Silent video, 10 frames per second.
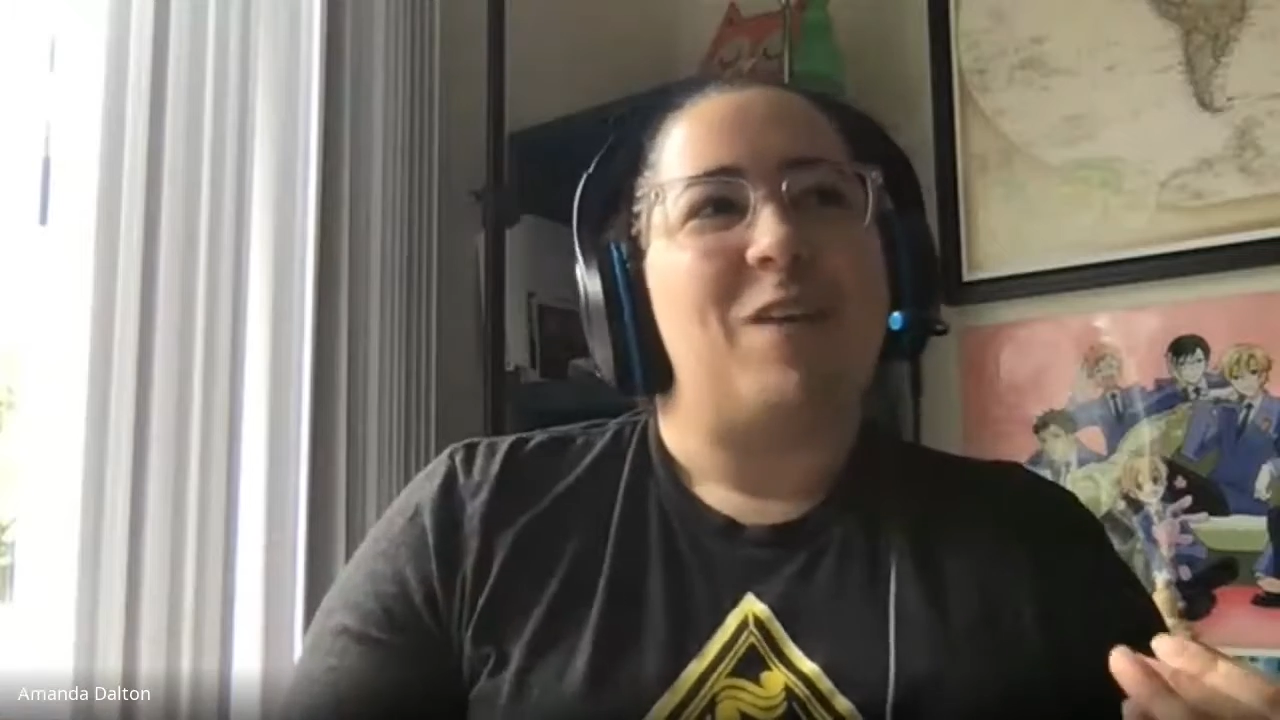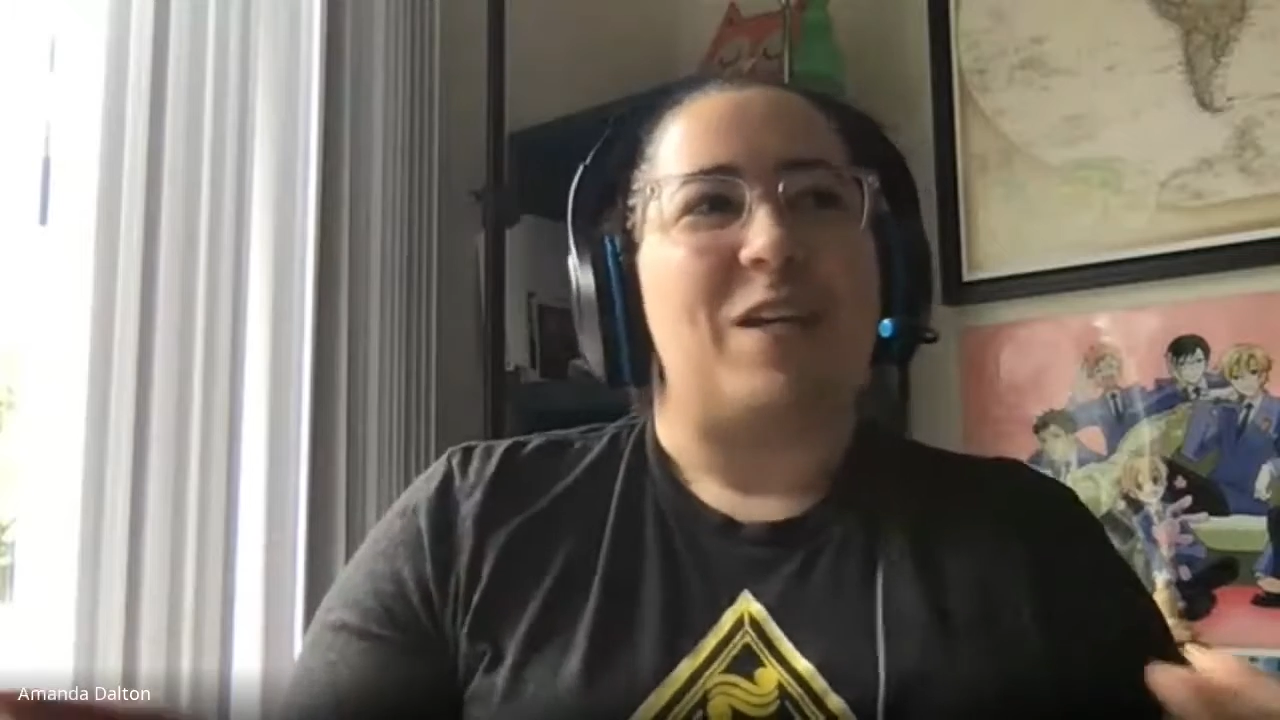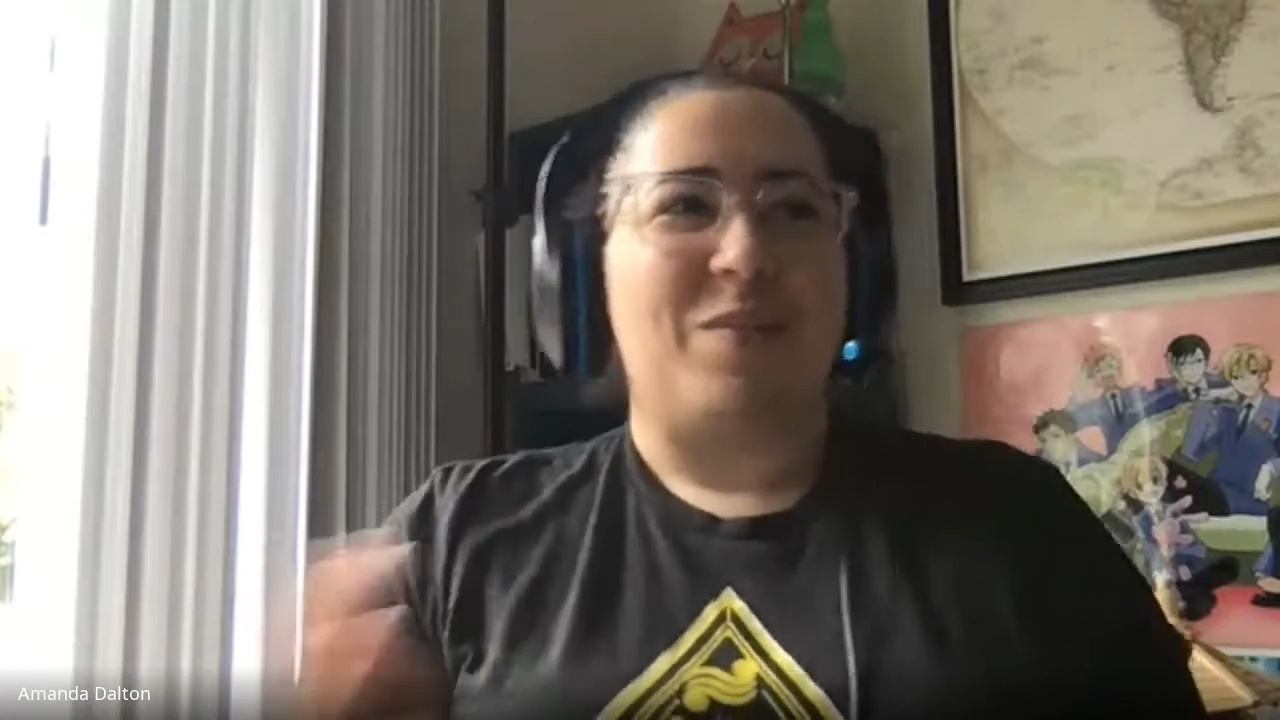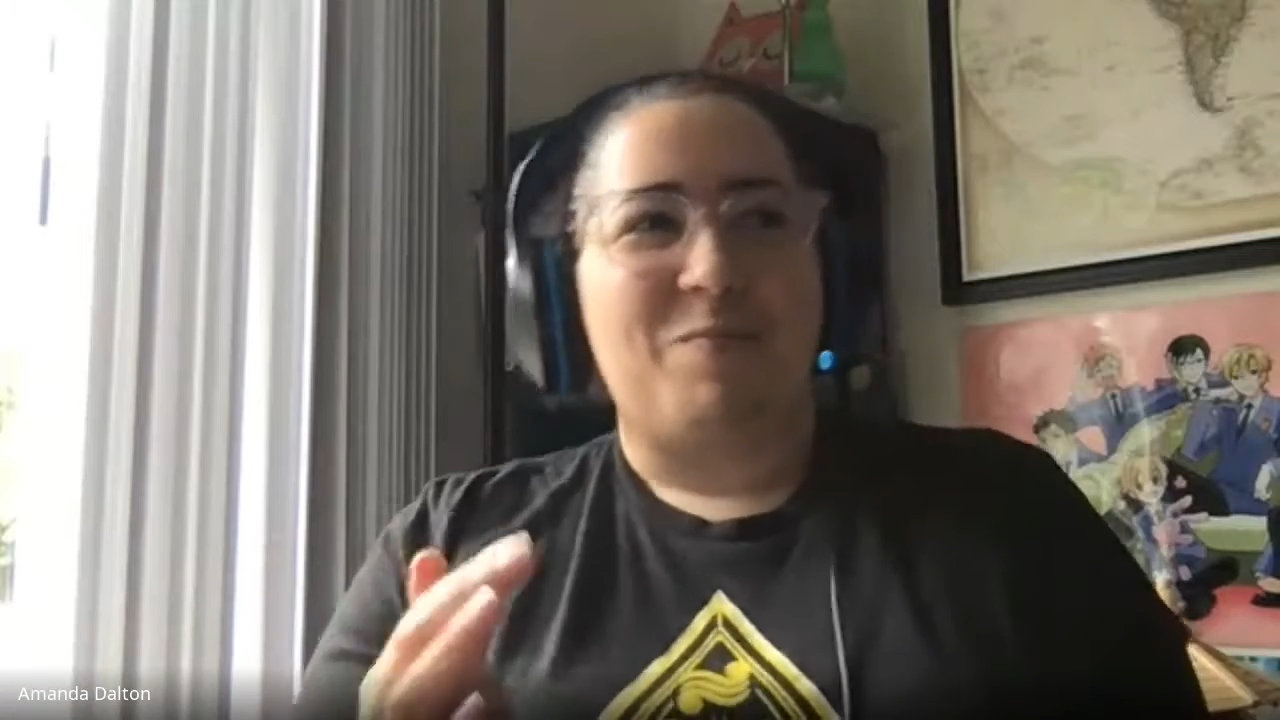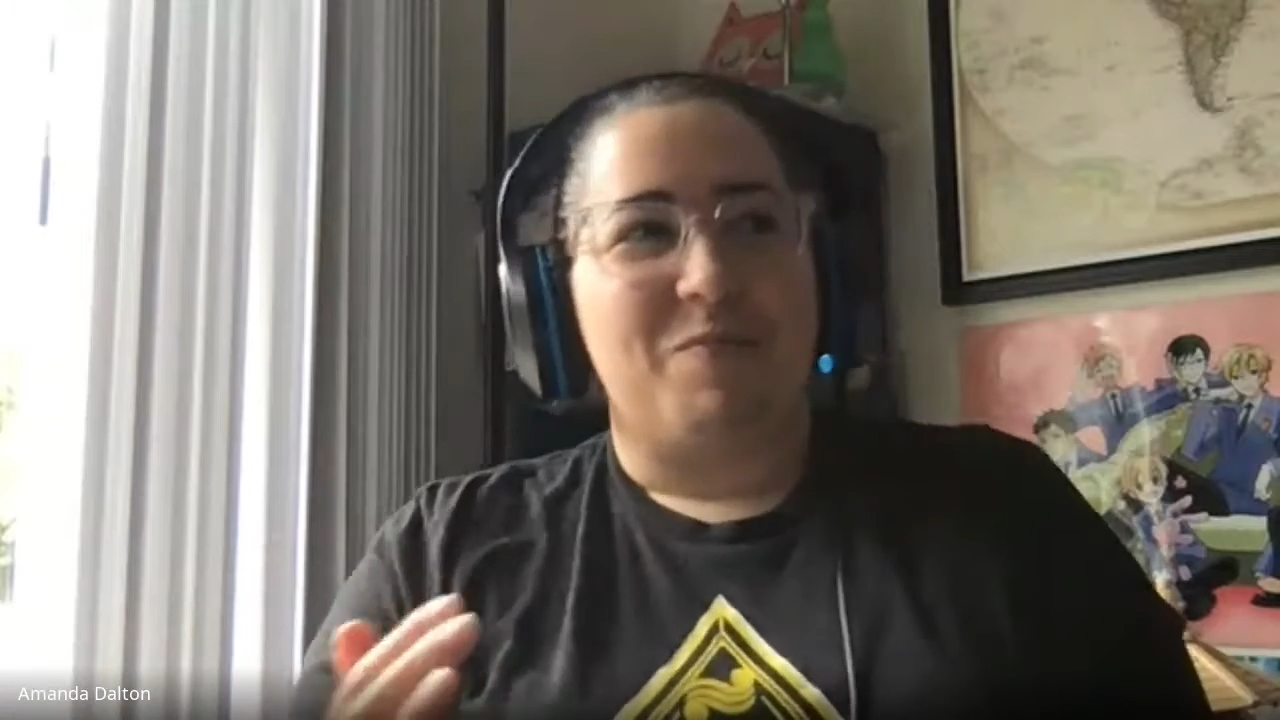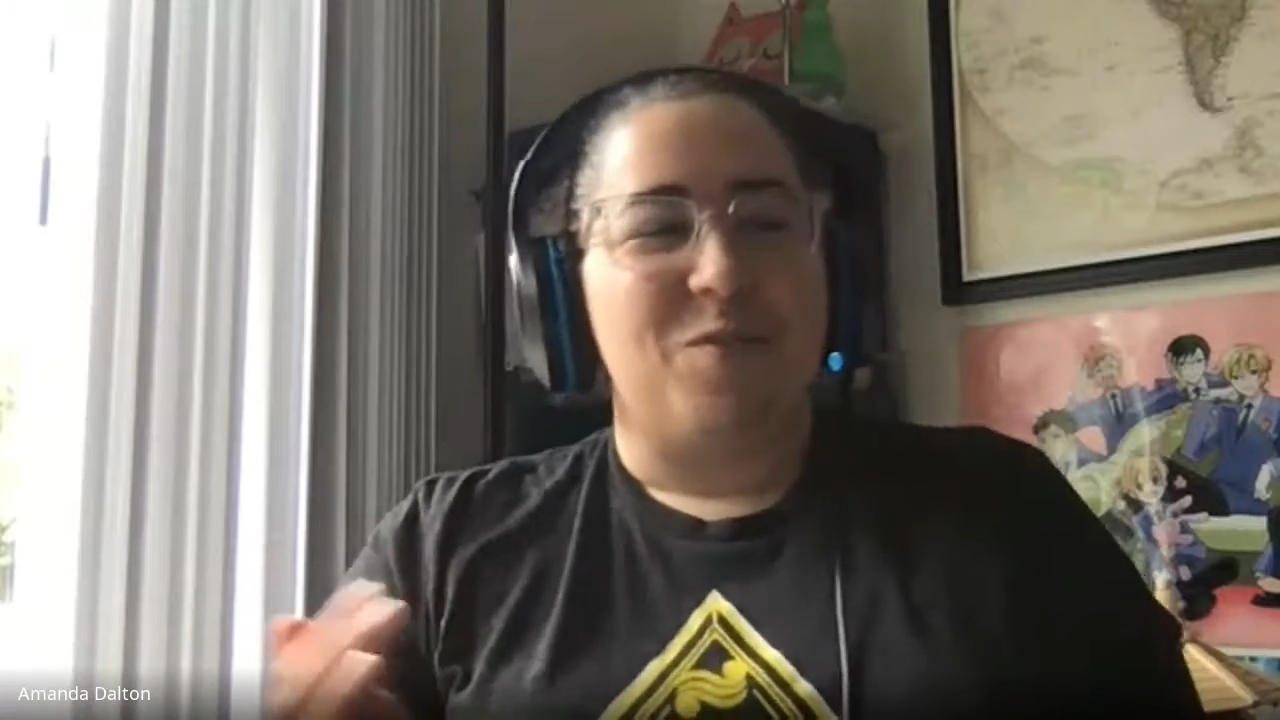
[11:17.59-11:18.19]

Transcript: like